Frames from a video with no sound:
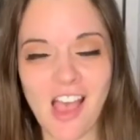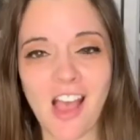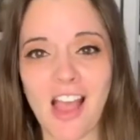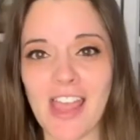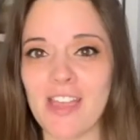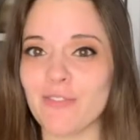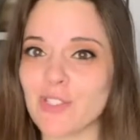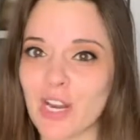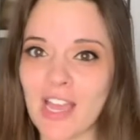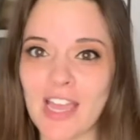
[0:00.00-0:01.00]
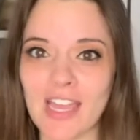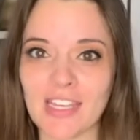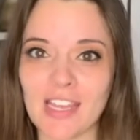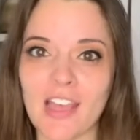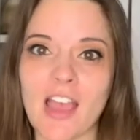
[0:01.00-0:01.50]
I have
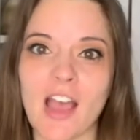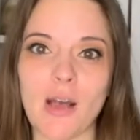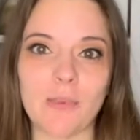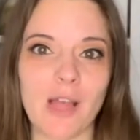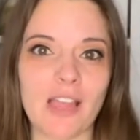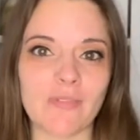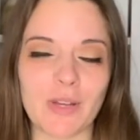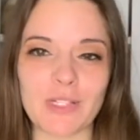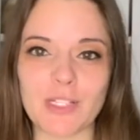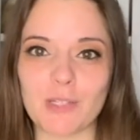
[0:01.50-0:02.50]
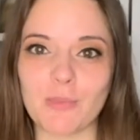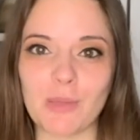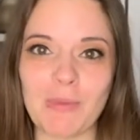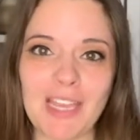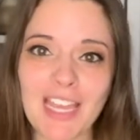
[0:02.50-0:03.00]
tried applying foundation with
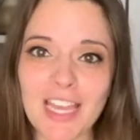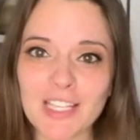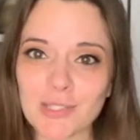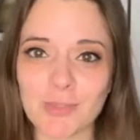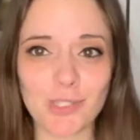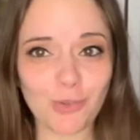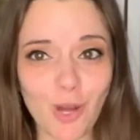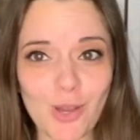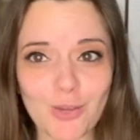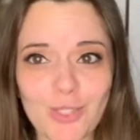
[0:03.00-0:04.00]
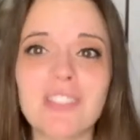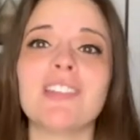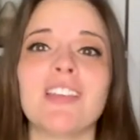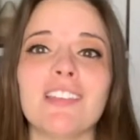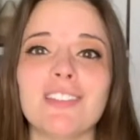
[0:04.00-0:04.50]
my hands, which is gross.
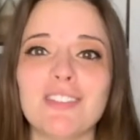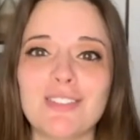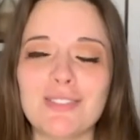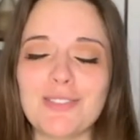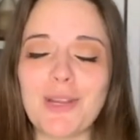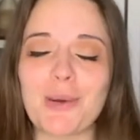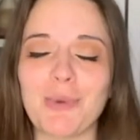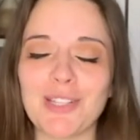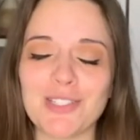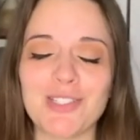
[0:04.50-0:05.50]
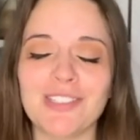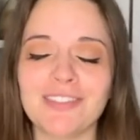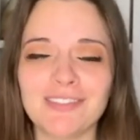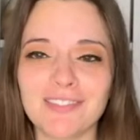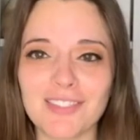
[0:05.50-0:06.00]
So much
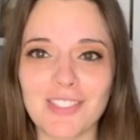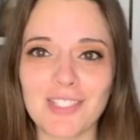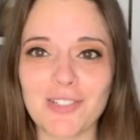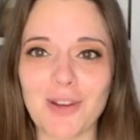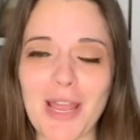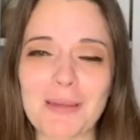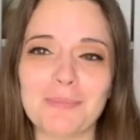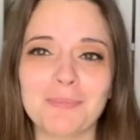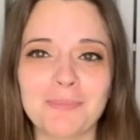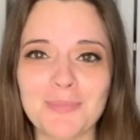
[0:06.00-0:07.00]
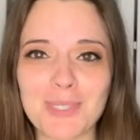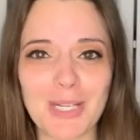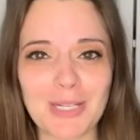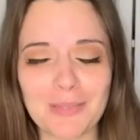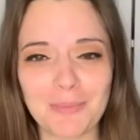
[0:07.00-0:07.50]
grime,
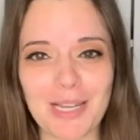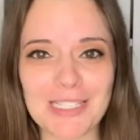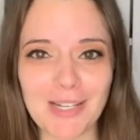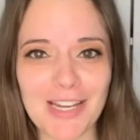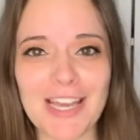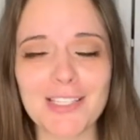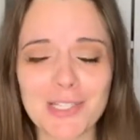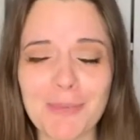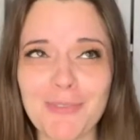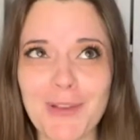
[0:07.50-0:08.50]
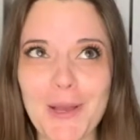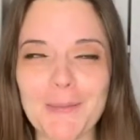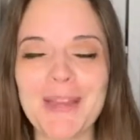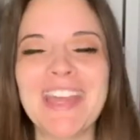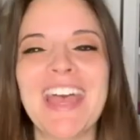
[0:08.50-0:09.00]
dirt, bacteria,
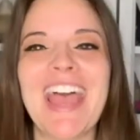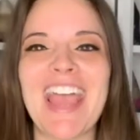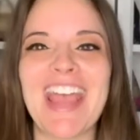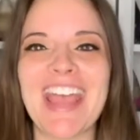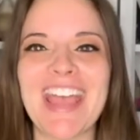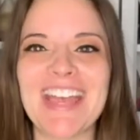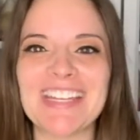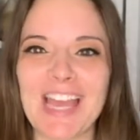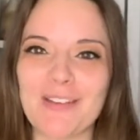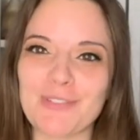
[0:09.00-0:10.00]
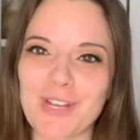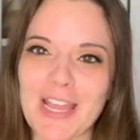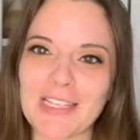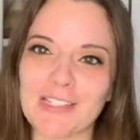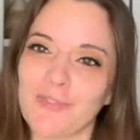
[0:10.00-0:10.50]
germaphobe. And I've
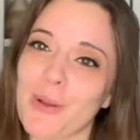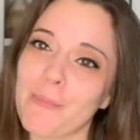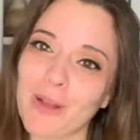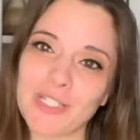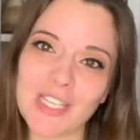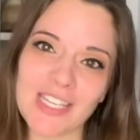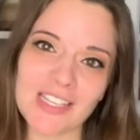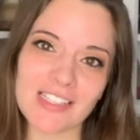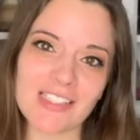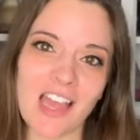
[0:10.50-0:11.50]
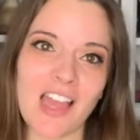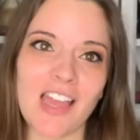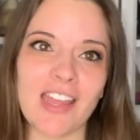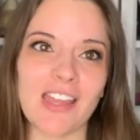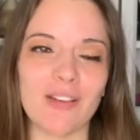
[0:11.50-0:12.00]
tried different brushes.
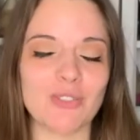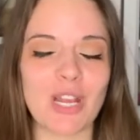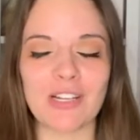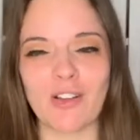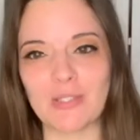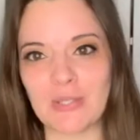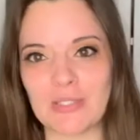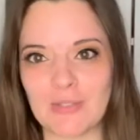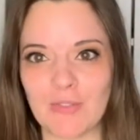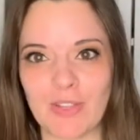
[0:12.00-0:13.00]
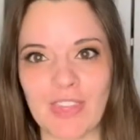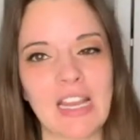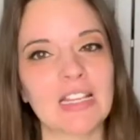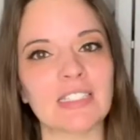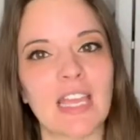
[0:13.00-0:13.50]
I have tried all sorts of different
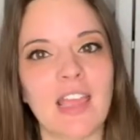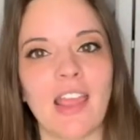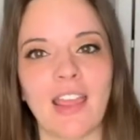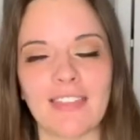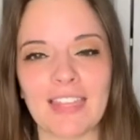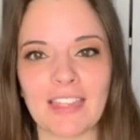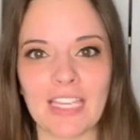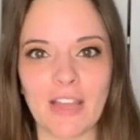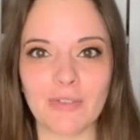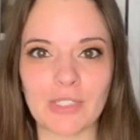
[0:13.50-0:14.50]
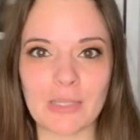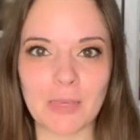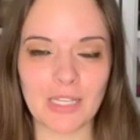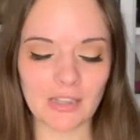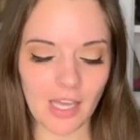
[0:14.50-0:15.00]
things. And lately I've really
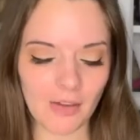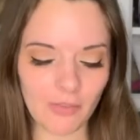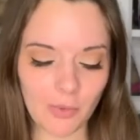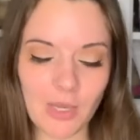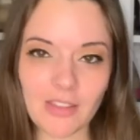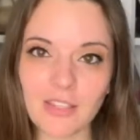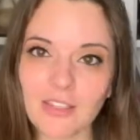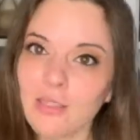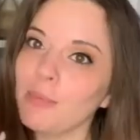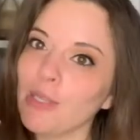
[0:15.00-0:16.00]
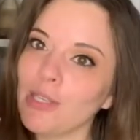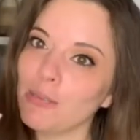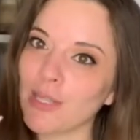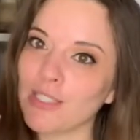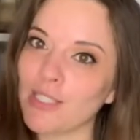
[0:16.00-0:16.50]
been in love with the Beauty
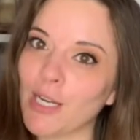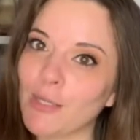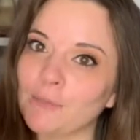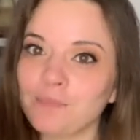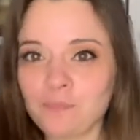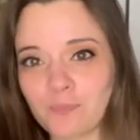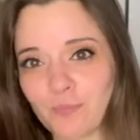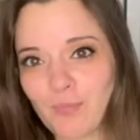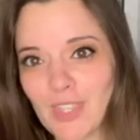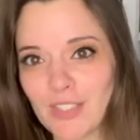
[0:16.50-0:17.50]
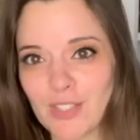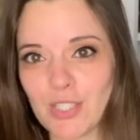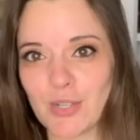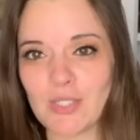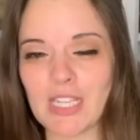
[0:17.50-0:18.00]
Blender.
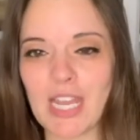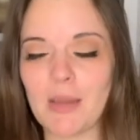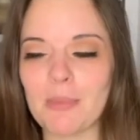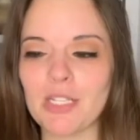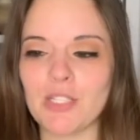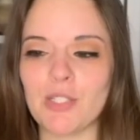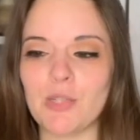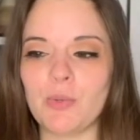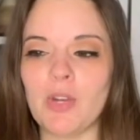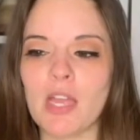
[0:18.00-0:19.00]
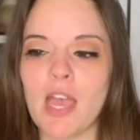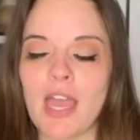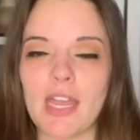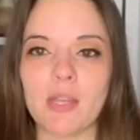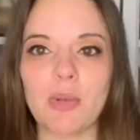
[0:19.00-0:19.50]
So today I'm going to do
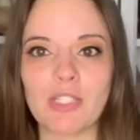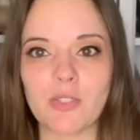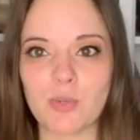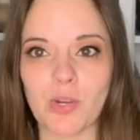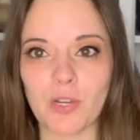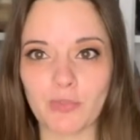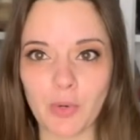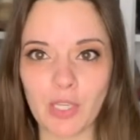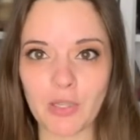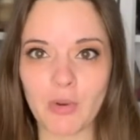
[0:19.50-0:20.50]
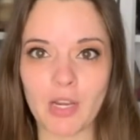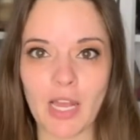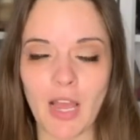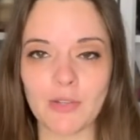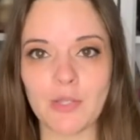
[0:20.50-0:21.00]
a quick tutorial for you on
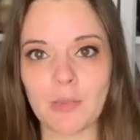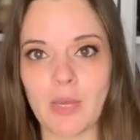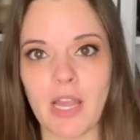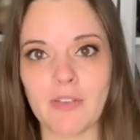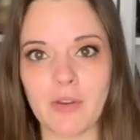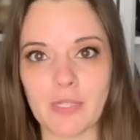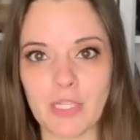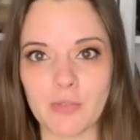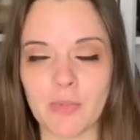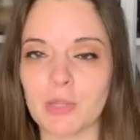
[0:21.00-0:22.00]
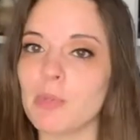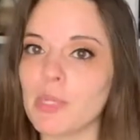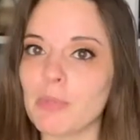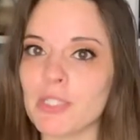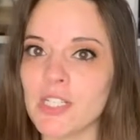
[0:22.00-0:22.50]
how to apply foundation with a Beauty
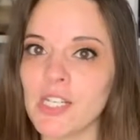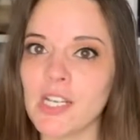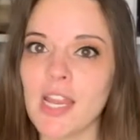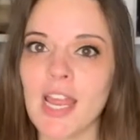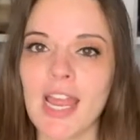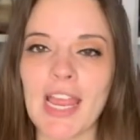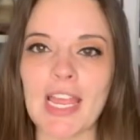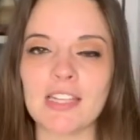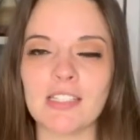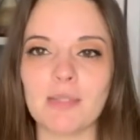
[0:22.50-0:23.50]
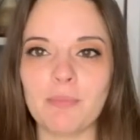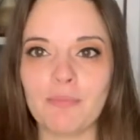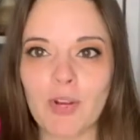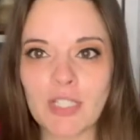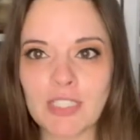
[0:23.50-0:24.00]
Blender. And the
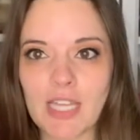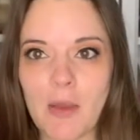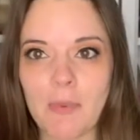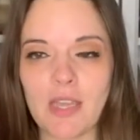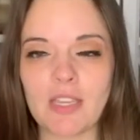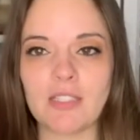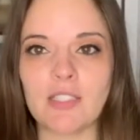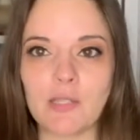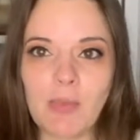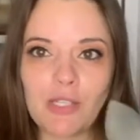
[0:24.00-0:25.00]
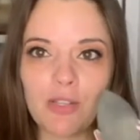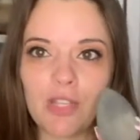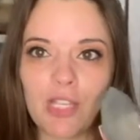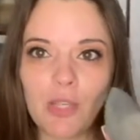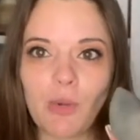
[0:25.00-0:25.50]
first step is to make sure
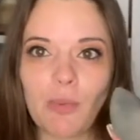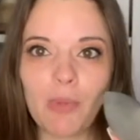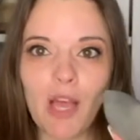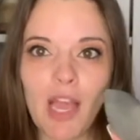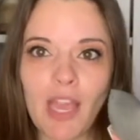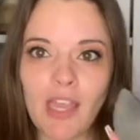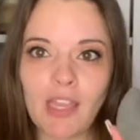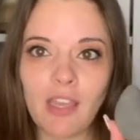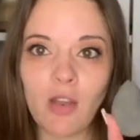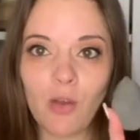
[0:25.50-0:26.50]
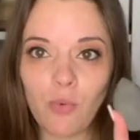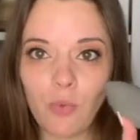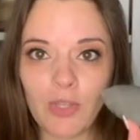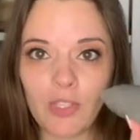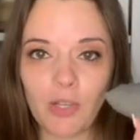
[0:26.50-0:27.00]
that you apply
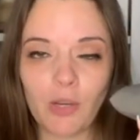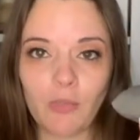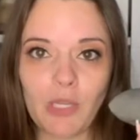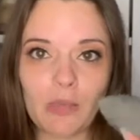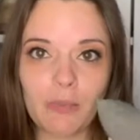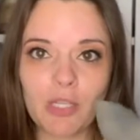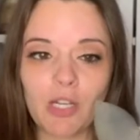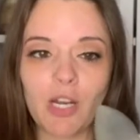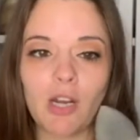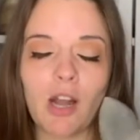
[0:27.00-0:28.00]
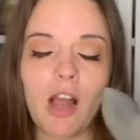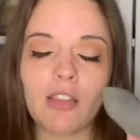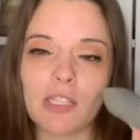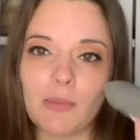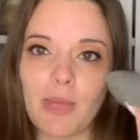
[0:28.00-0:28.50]
with your Beauty Blender a
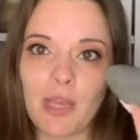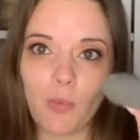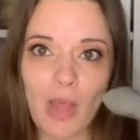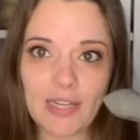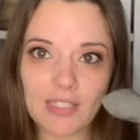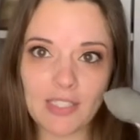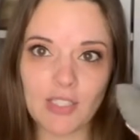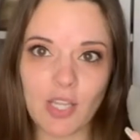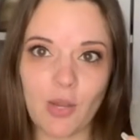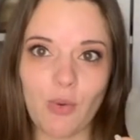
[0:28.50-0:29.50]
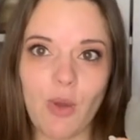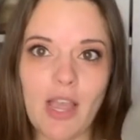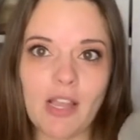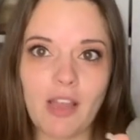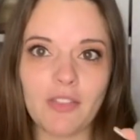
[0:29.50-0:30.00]
little bit wet. So
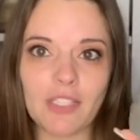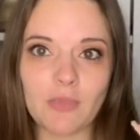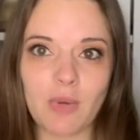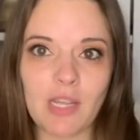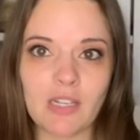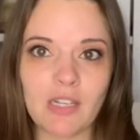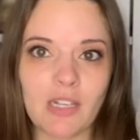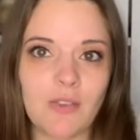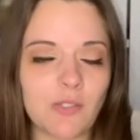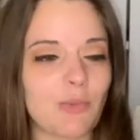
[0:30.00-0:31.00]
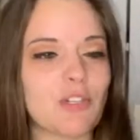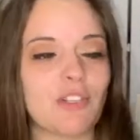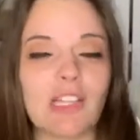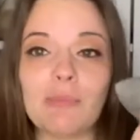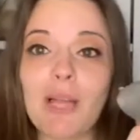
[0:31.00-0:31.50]
I got this one. It was
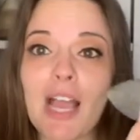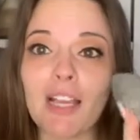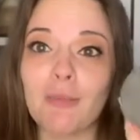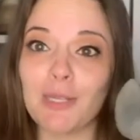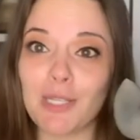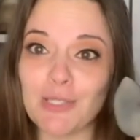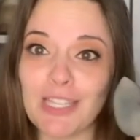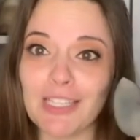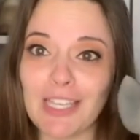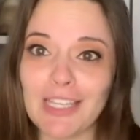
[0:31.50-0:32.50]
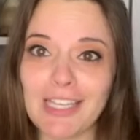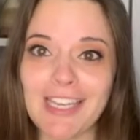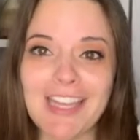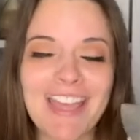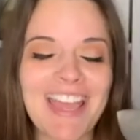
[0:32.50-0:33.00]
originally black. I've been using it
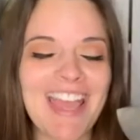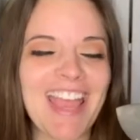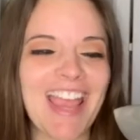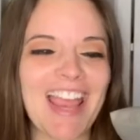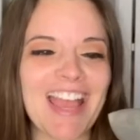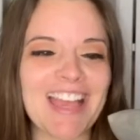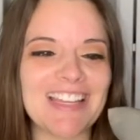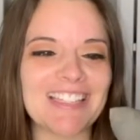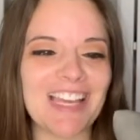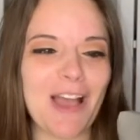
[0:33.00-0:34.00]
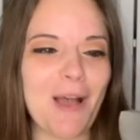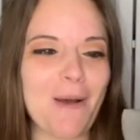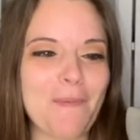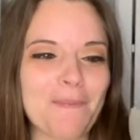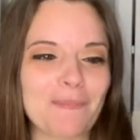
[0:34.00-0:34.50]
lately and
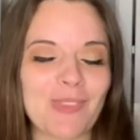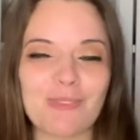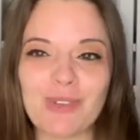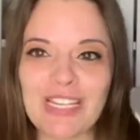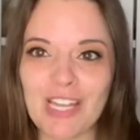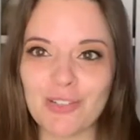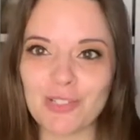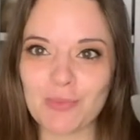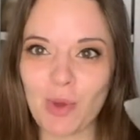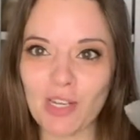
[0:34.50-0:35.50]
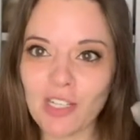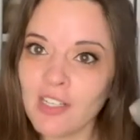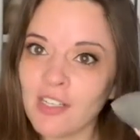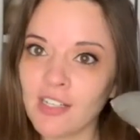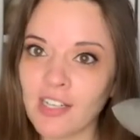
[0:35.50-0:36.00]
ran it under some water
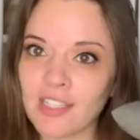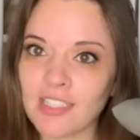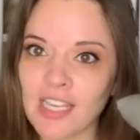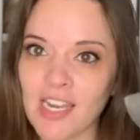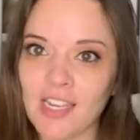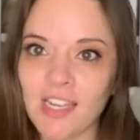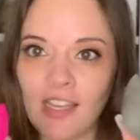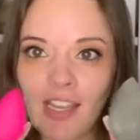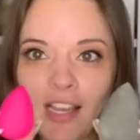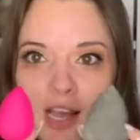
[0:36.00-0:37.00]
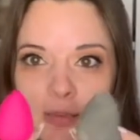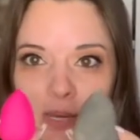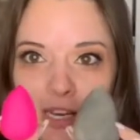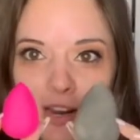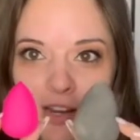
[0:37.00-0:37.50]
in the sink. It got
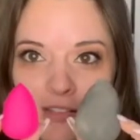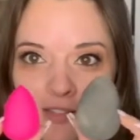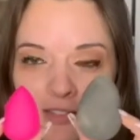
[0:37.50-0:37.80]
bigger.